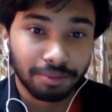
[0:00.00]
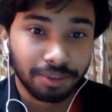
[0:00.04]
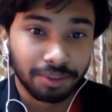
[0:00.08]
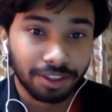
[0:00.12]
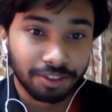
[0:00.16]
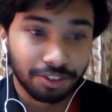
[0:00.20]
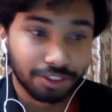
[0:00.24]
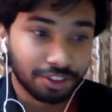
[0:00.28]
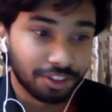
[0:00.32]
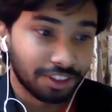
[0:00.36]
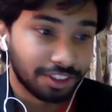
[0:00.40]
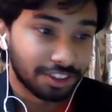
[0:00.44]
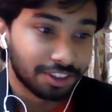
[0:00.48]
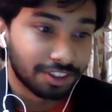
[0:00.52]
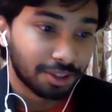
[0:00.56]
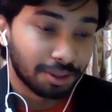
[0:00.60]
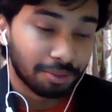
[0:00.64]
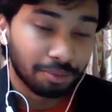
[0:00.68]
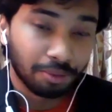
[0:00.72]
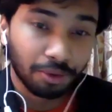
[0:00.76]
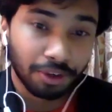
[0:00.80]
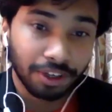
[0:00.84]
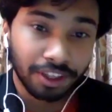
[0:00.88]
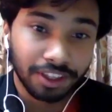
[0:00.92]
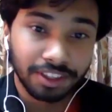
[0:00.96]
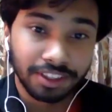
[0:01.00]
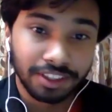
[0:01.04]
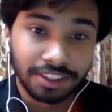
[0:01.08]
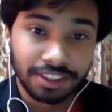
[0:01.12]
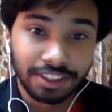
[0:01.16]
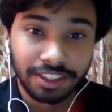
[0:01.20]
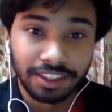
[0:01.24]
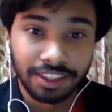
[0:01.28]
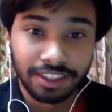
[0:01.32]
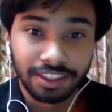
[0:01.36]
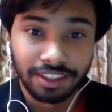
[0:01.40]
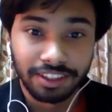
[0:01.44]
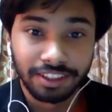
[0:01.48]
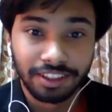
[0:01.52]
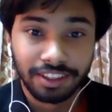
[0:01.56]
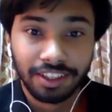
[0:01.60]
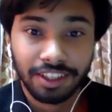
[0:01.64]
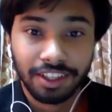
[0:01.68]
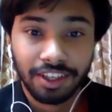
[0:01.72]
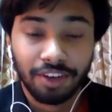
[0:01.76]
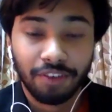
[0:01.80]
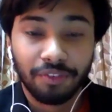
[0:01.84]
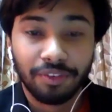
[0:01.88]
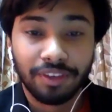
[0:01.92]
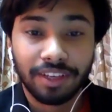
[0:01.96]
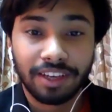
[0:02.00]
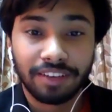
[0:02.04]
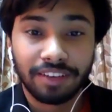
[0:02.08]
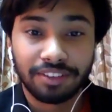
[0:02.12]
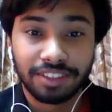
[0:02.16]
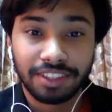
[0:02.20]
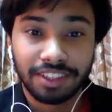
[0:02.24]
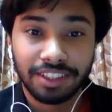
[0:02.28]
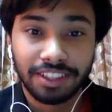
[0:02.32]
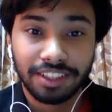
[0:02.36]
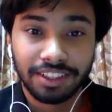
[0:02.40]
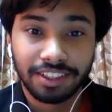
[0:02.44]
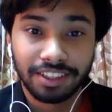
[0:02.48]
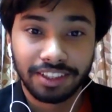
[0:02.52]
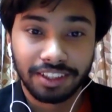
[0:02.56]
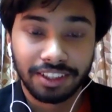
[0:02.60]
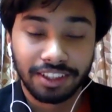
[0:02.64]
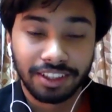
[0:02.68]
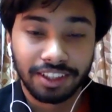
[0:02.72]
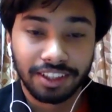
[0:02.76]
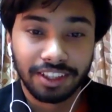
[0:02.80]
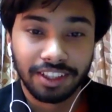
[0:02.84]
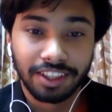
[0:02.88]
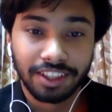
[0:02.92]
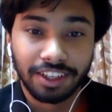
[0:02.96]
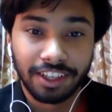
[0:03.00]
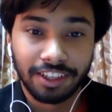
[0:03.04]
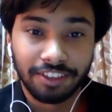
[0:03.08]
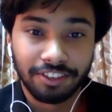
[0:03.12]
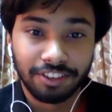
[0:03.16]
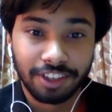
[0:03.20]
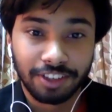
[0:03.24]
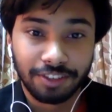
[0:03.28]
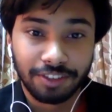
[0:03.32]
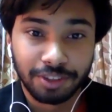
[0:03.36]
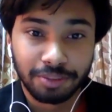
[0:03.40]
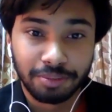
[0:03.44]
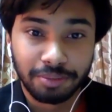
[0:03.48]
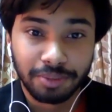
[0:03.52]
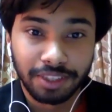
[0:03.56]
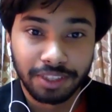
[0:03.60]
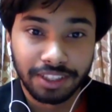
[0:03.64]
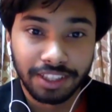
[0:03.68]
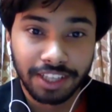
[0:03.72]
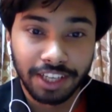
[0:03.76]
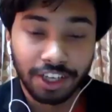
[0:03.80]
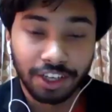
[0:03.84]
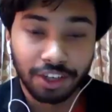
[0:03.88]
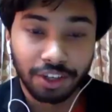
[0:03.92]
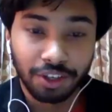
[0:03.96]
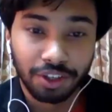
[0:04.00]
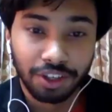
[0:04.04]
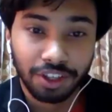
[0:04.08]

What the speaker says: There was a recent report, and still we have seen a narrative that was built that